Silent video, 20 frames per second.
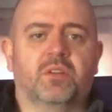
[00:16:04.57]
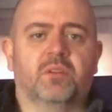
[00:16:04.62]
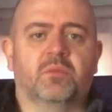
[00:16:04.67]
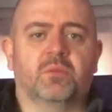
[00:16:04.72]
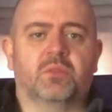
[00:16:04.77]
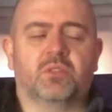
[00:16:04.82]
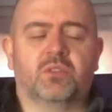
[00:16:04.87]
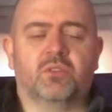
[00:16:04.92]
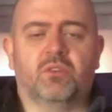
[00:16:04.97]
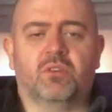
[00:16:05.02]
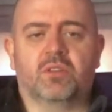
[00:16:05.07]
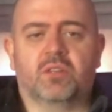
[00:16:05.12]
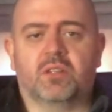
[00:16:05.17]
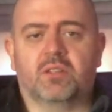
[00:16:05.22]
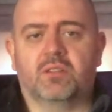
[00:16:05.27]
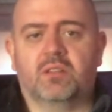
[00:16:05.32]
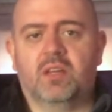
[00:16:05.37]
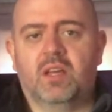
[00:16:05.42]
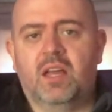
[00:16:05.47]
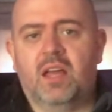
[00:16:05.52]
We're
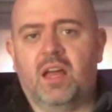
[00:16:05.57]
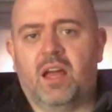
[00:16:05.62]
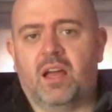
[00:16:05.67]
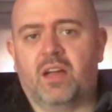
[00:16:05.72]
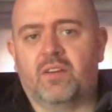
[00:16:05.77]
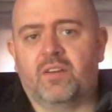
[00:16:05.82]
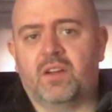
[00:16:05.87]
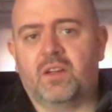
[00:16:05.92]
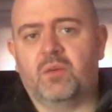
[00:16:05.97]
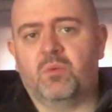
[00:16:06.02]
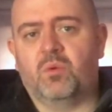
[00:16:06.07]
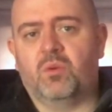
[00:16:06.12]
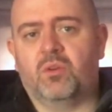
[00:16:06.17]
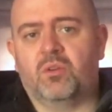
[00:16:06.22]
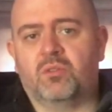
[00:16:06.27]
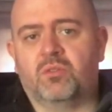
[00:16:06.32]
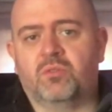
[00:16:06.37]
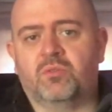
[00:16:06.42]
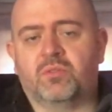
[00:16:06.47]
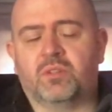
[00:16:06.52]
talking a great war
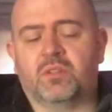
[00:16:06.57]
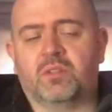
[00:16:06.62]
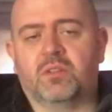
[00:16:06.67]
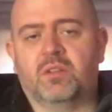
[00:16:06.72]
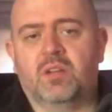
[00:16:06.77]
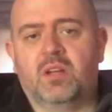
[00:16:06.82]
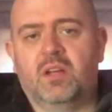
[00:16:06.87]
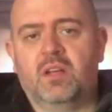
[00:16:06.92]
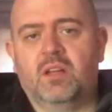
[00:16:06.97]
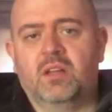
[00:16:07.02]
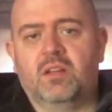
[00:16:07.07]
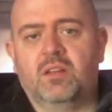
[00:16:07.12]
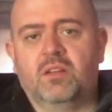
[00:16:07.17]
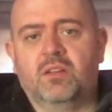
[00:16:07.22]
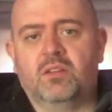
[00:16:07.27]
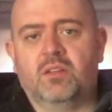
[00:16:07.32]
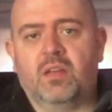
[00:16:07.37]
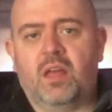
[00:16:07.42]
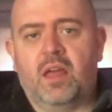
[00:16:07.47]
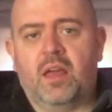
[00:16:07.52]
over
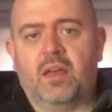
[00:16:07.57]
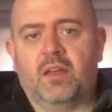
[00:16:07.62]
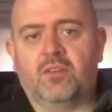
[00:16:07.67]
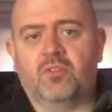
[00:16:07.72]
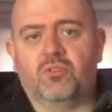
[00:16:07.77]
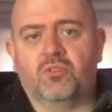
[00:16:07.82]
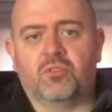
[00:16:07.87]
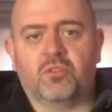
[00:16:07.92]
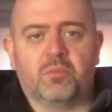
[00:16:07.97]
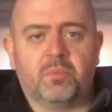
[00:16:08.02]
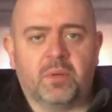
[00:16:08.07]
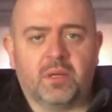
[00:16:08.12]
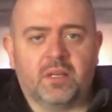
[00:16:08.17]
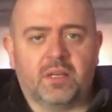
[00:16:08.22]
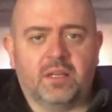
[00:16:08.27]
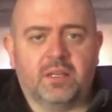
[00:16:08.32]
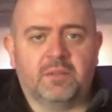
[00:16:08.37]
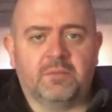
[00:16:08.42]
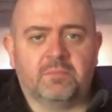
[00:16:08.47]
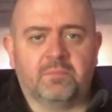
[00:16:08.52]
Europe
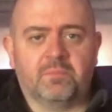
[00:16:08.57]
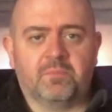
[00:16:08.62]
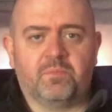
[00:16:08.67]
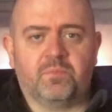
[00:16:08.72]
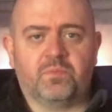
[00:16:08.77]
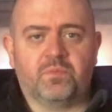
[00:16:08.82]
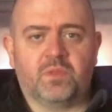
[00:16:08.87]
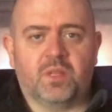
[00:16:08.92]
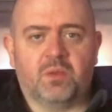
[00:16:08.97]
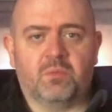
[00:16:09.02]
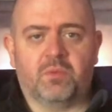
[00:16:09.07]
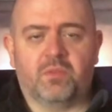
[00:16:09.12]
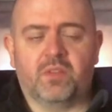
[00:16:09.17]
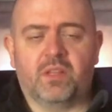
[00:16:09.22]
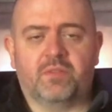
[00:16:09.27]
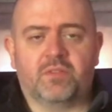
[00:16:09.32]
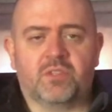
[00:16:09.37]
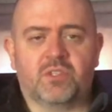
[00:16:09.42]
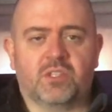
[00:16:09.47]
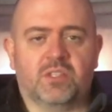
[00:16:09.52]
again, like we've
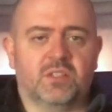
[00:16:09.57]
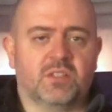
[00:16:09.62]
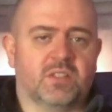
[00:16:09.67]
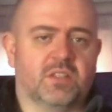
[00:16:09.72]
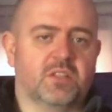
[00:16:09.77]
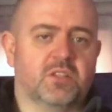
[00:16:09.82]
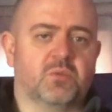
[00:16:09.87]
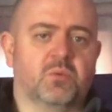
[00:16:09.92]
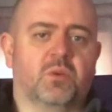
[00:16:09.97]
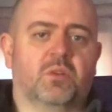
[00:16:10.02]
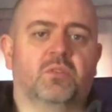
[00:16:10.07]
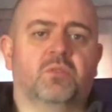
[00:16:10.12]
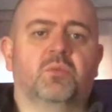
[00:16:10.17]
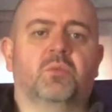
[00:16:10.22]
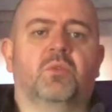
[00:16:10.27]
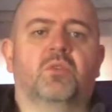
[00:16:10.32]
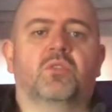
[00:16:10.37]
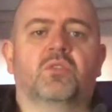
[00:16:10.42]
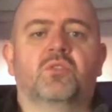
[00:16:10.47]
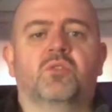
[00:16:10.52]
never seen since World
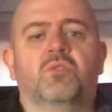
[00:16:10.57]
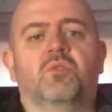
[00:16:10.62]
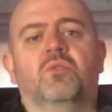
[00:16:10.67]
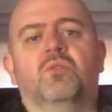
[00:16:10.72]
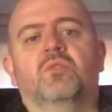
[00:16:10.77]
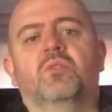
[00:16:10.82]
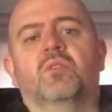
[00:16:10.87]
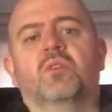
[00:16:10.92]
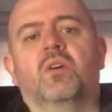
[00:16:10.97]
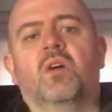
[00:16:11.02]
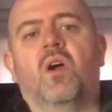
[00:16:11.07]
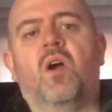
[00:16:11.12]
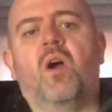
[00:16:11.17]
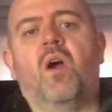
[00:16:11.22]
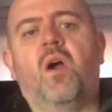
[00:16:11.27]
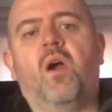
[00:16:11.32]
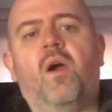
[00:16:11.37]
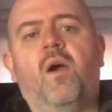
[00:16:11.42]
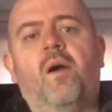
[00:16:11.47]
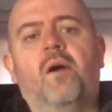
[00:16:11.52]
War II.
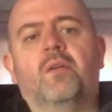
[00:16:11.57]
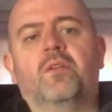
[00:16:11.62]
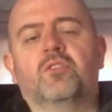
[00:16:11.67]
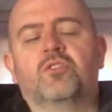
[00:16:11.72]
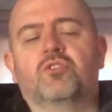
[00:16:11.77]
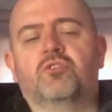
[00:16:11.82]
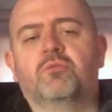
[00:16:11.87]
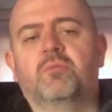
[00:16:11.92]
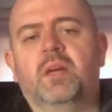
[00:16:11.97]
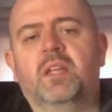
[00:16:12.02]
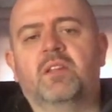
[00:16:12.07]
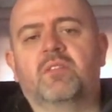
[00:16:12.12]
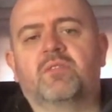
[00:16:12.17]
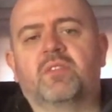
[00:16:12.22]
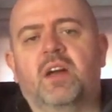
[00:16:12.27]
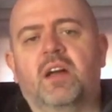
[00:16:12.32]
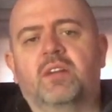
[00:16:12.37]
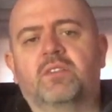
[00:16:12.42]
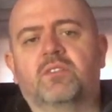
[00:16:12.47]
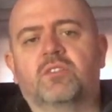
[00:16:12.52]
There's so many
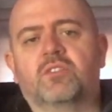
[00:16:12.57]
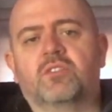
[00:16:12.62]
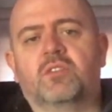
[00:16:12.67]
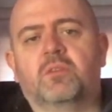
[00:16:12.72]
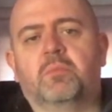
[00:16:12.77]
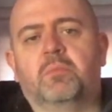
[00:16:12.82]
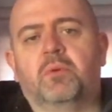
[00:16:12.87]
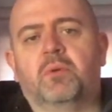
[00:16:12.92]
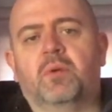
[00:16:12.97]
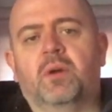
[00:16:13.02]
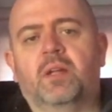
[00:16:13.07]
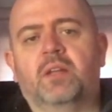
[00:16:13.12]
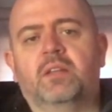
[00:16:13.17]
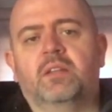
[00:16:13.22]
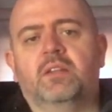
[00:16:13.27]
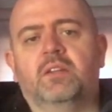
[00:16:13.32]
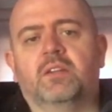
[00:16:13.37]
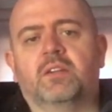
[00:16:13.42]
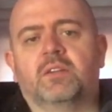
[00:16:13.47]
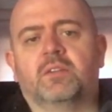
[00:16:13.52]
factors to put in
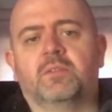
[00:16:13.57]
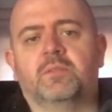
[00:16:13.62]
here.